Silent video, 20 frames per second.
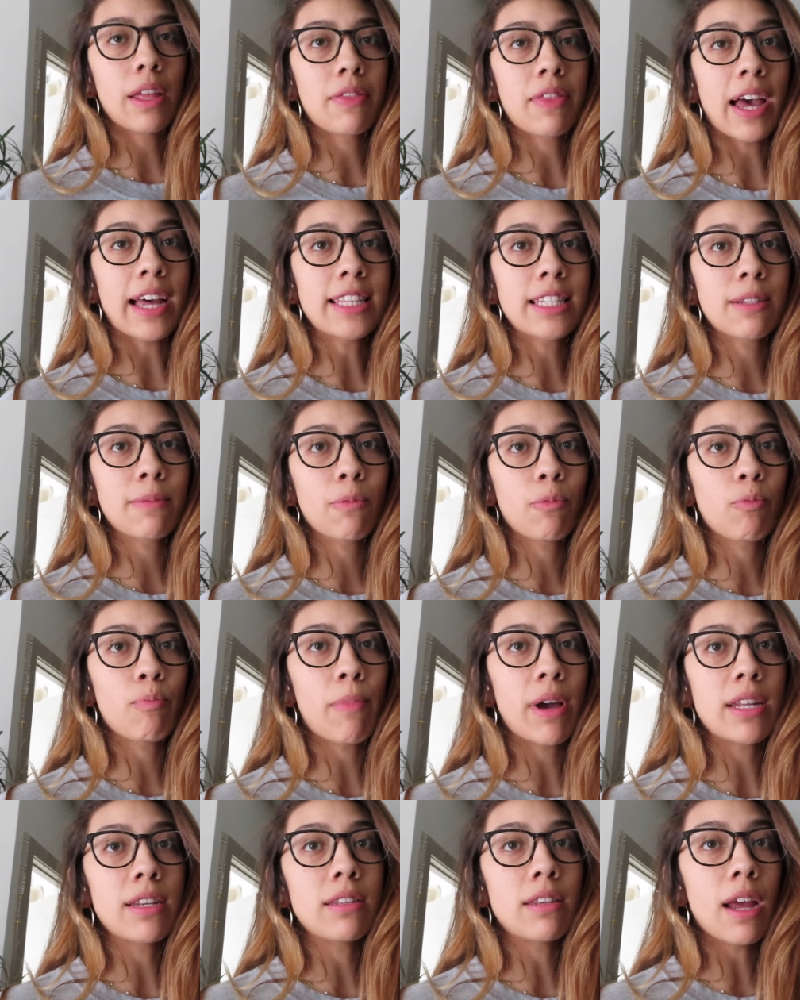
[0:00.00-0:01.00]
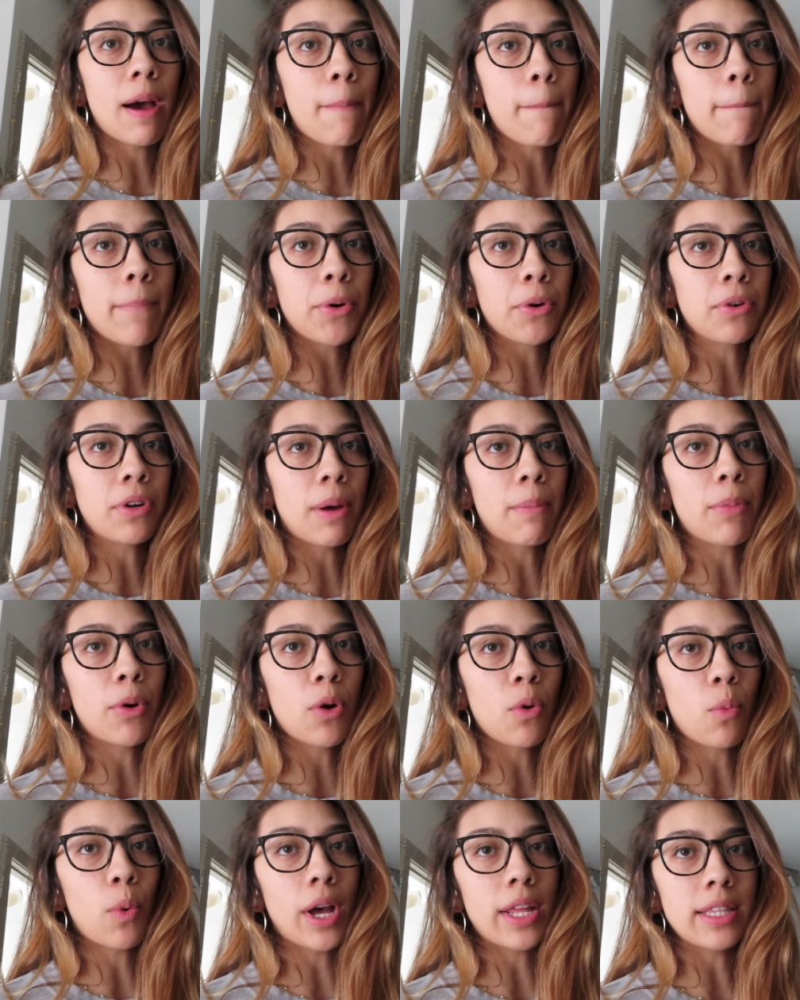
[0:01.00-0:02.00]
that's my
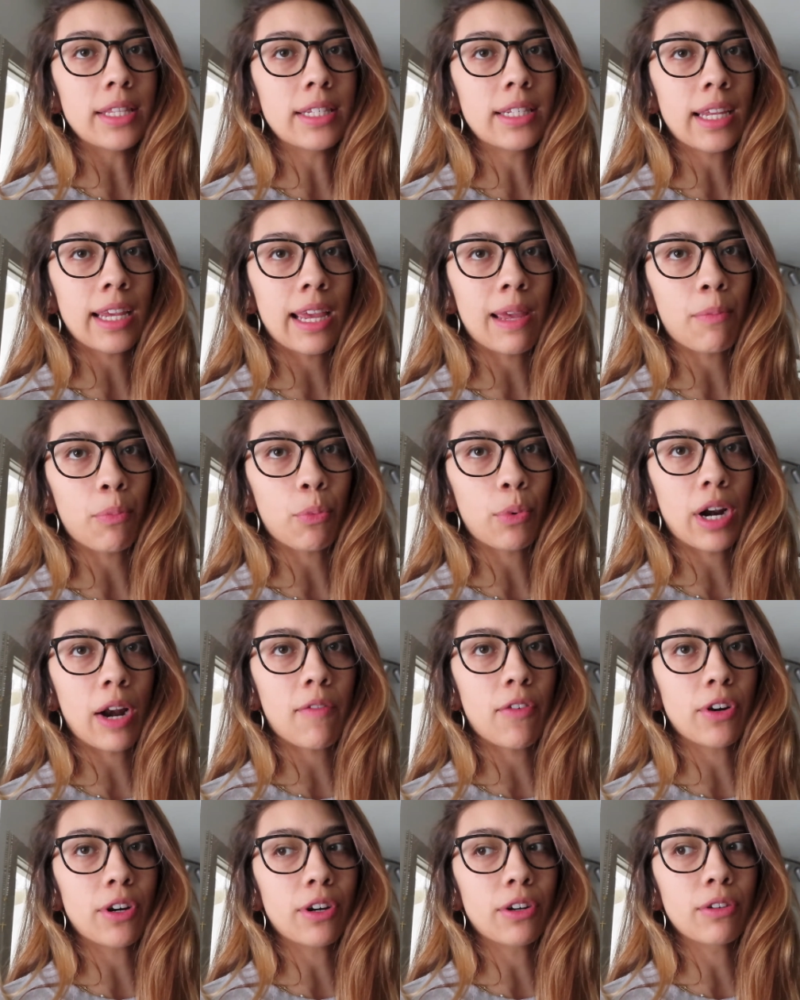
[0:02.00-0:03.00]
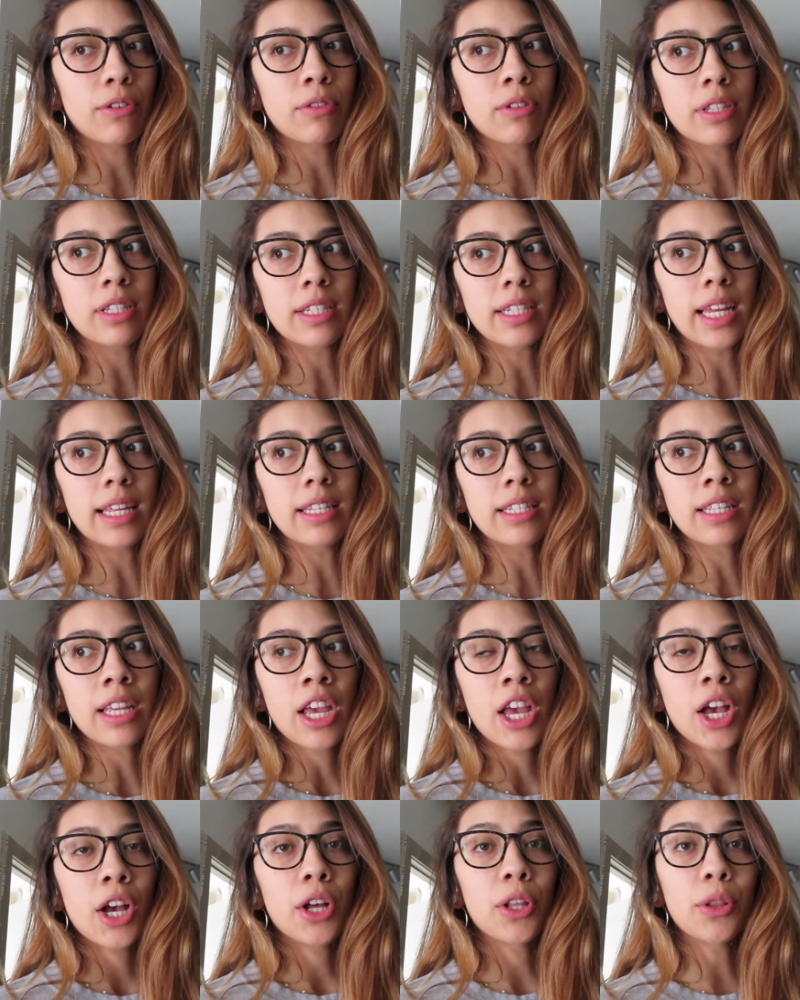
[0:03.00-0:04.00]
number one tip whenever you're, in a sense,
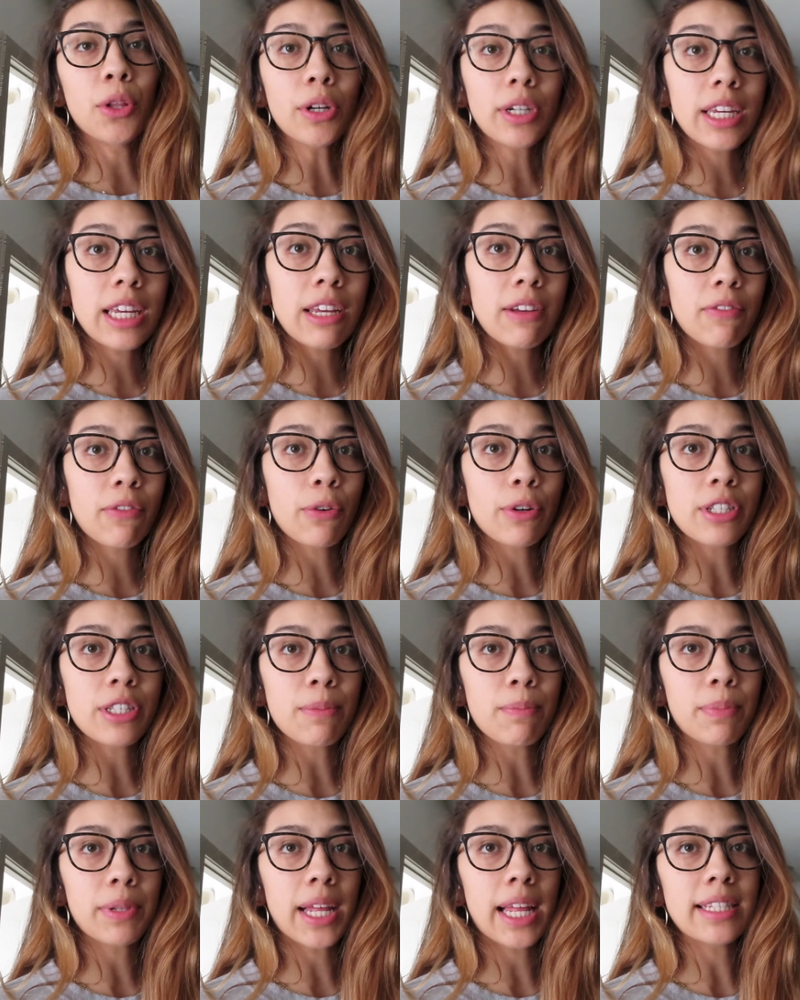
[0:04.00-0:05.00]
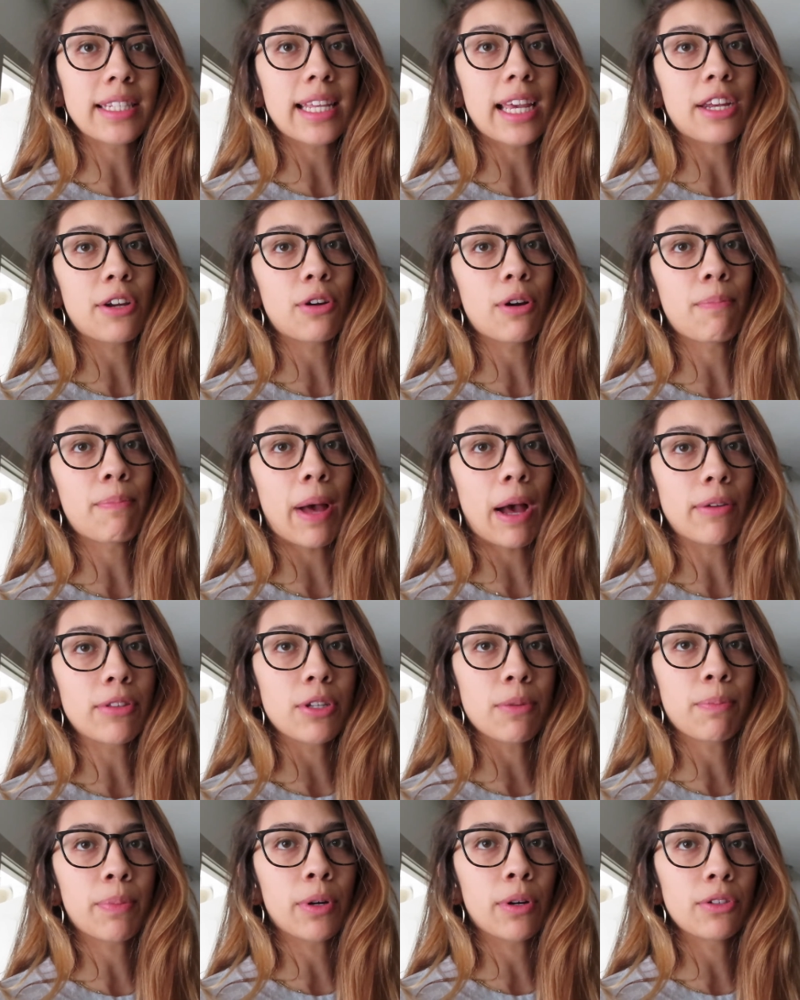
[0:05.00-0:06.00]
looking for some plants that you're about
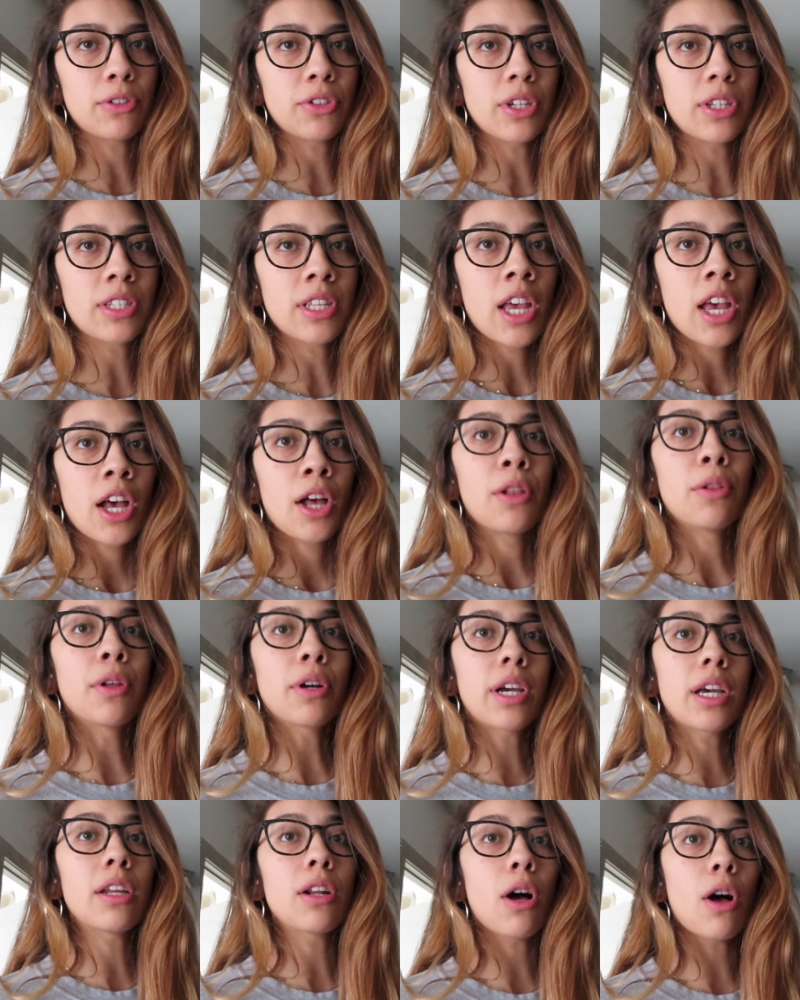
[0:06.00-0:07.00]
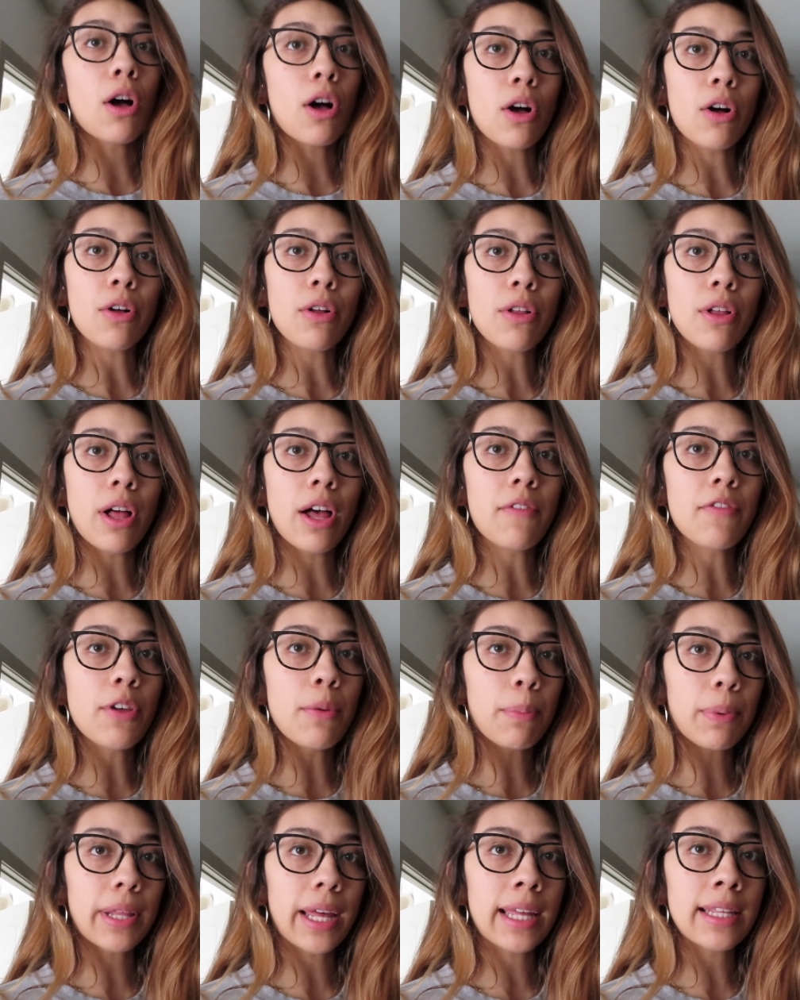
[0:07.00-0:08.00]
to purchase. Look at all of the
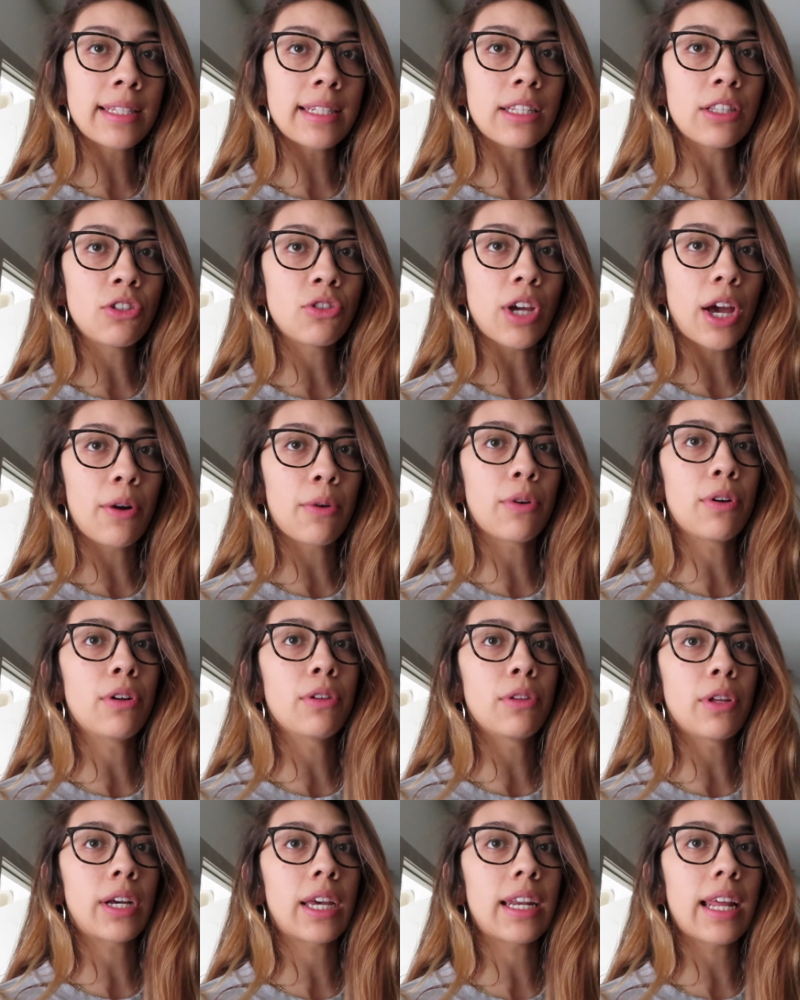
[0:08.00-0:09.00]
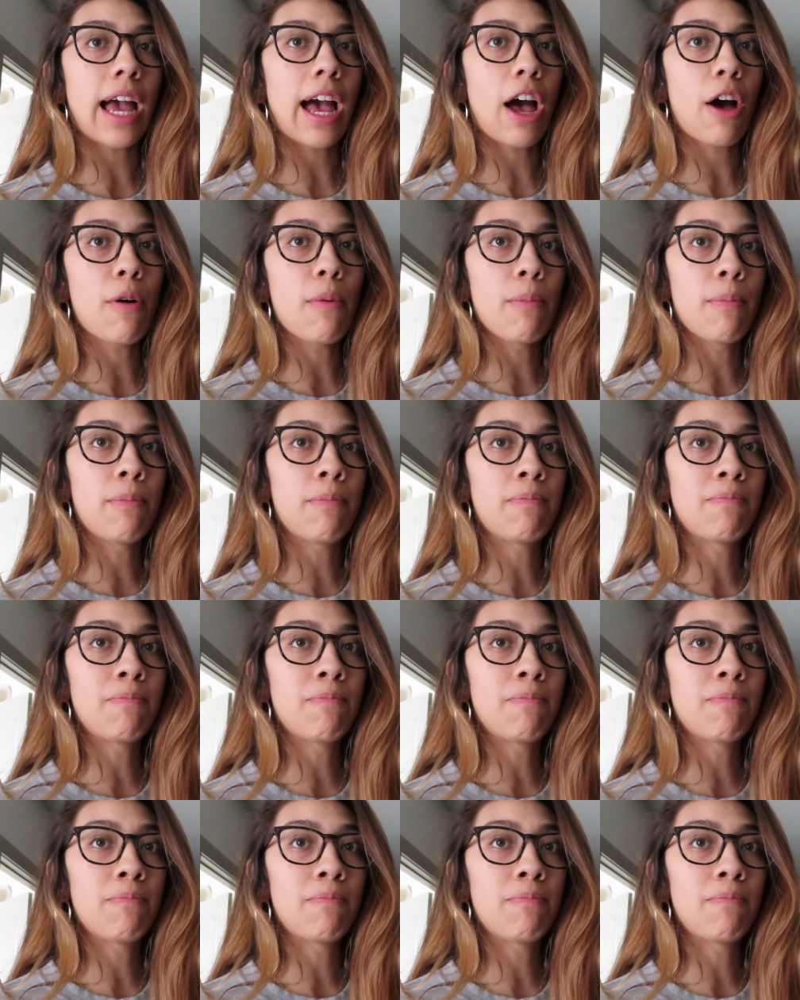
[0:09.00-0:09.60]
plants in general. Look at how